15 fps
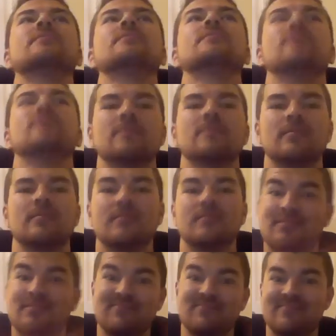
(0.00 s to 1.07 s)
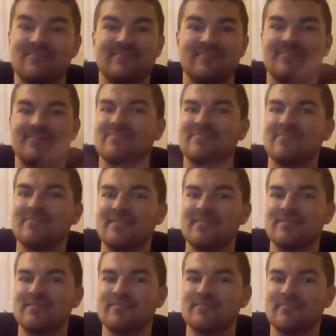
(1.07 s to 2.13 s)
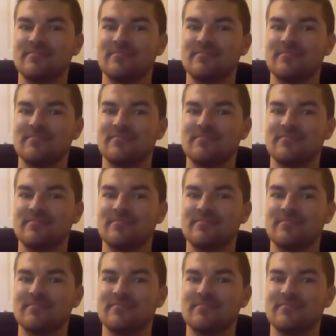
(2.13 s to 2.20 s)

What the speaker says: [no speech]